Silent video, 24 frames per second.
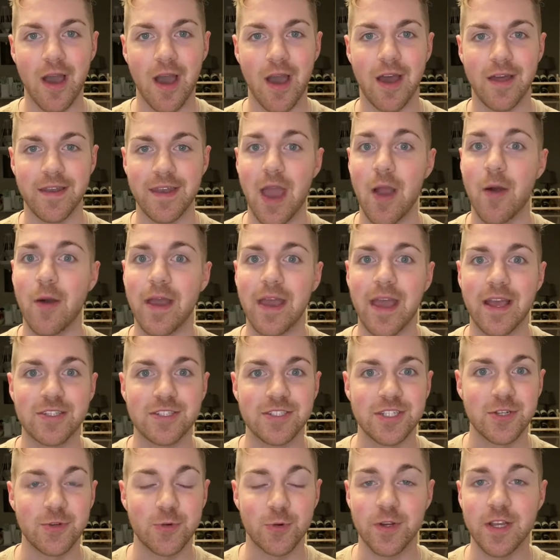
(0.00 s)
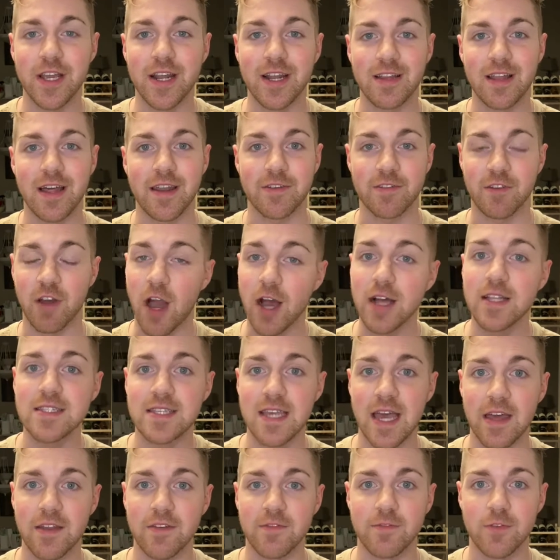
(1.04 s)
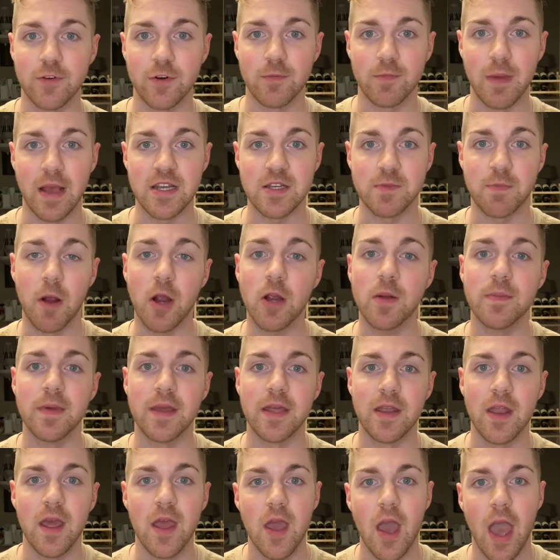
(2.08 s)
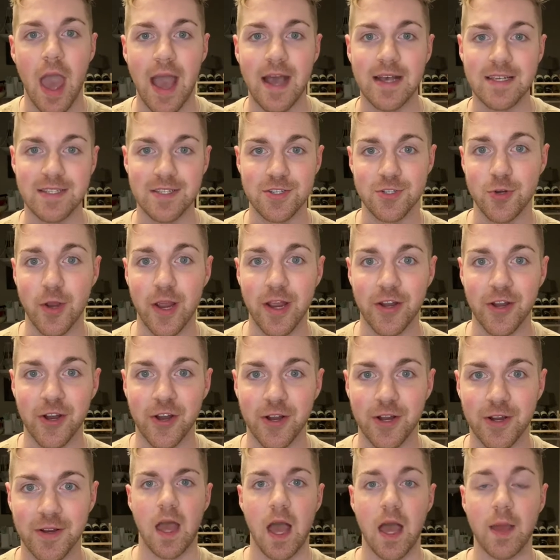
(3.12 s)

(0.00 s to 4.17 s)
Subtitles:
Now I actually create a lot of content for my department as a trainer.